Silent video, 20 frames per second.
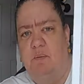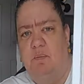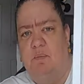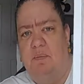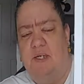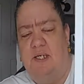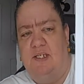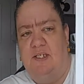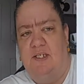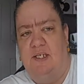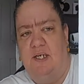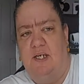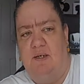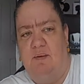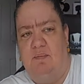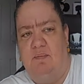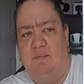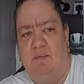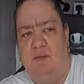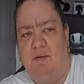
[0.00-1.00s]
but
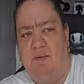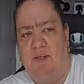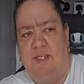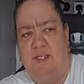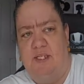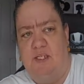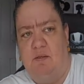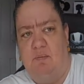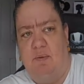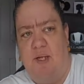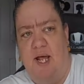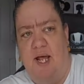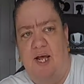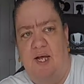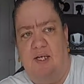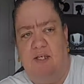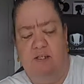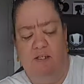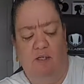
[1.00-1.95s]
the rest is black.